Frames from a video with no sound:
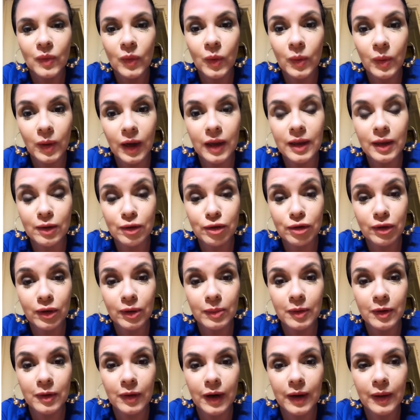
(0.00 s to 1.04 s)
my god that was
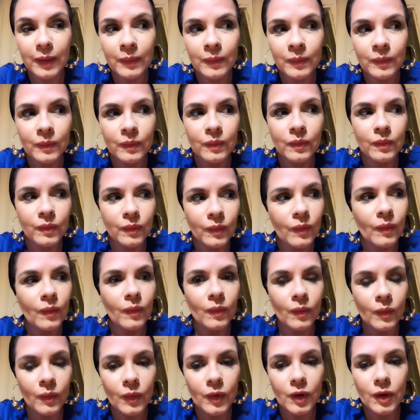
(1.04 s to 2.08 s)
creepy right
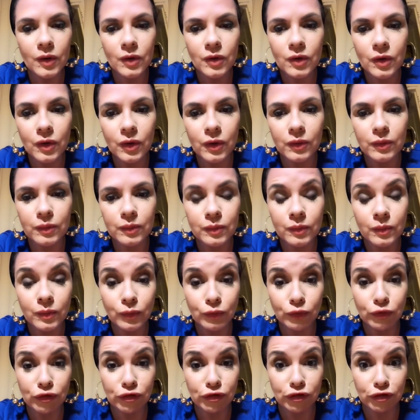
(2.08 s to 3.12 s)
so,
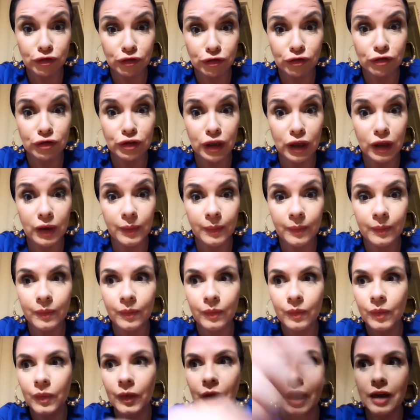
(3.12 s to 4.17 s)
yeah.
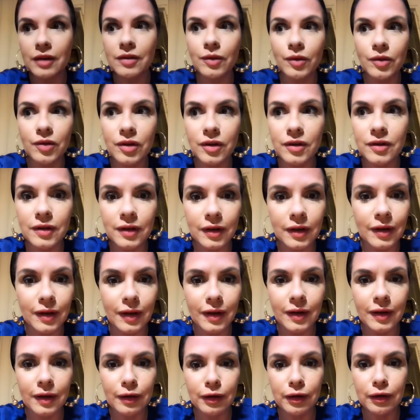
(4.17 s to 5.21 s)
Guys, no, seriously.
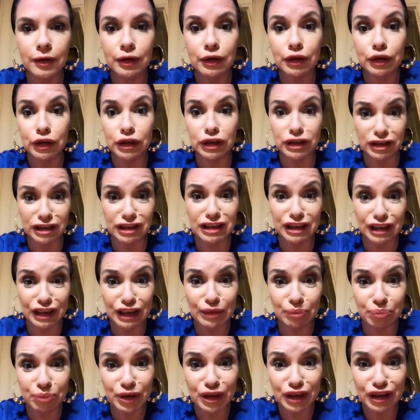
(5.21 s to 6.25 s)
He's
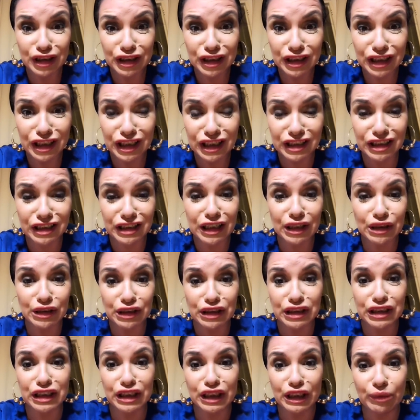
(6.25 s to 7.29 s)
creepy. It
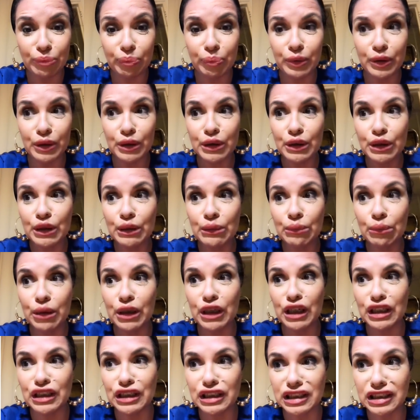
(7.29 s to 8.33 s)
sounds creepy
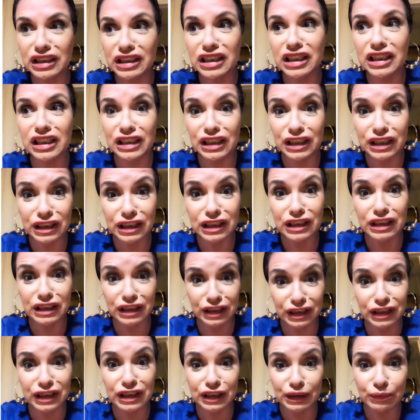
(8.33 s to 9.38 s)
because he
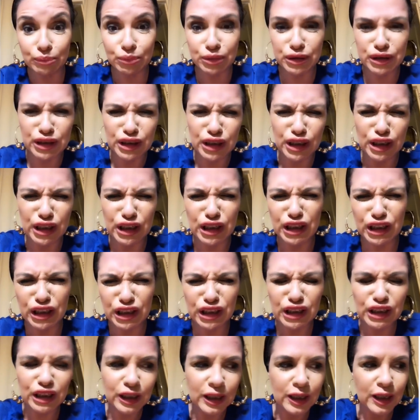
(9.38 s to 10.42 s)
is creepy.
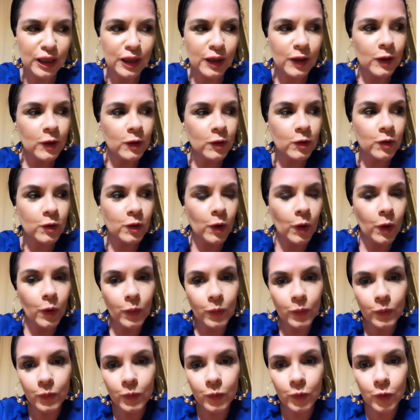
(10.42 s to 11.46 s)

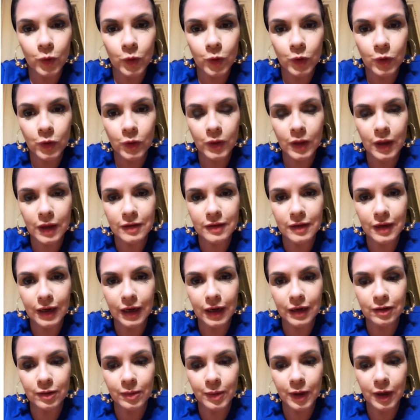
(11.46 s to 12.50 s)
So, so that's that,
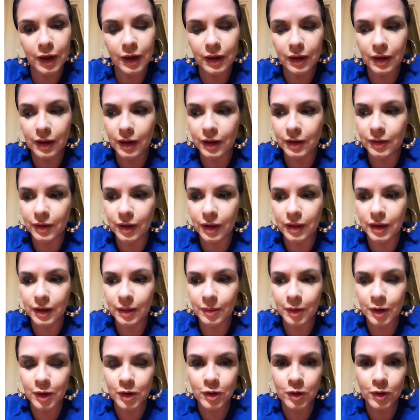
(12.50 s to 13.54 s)
guys. Oh my god. I, I think
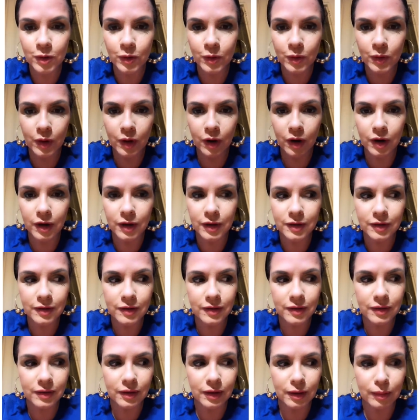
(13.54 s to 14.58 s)
I'm gonna do
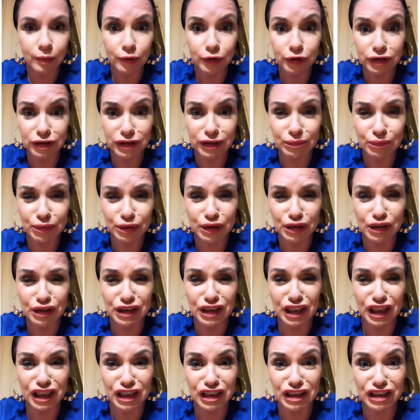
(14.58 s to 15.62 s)
cards. Okay, because I'm too
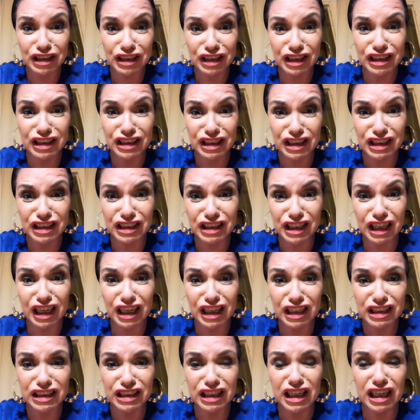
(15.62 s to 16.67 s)
scared. A little
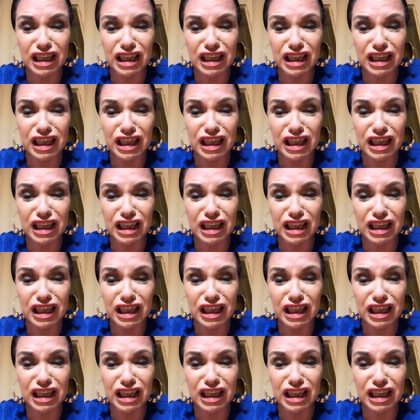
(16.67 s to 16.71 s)
scared